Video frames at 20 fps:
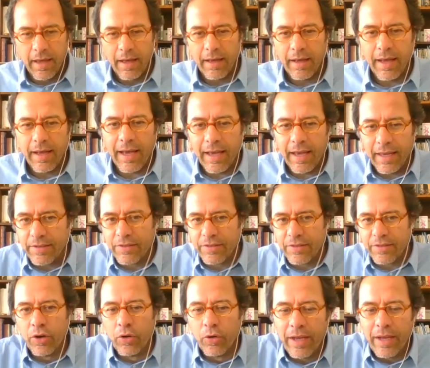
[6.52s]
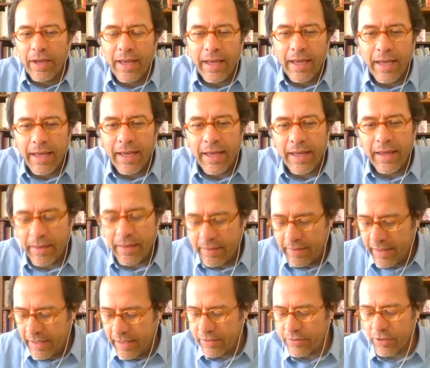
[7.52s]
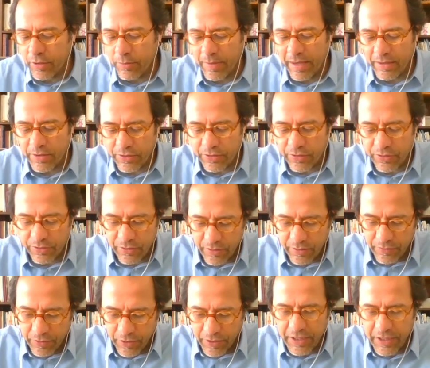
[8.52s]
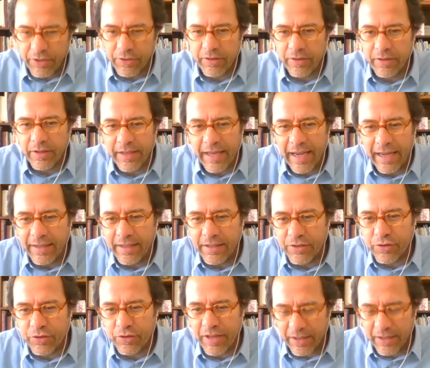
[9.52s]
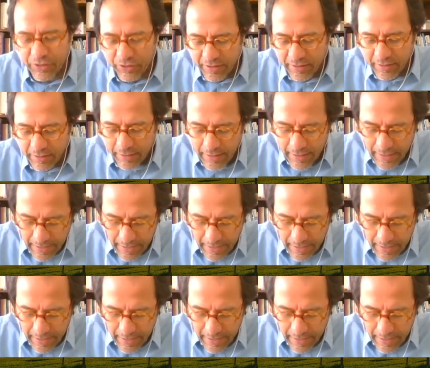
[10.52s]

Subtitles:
Hi, so thank you so much for the kind introduction.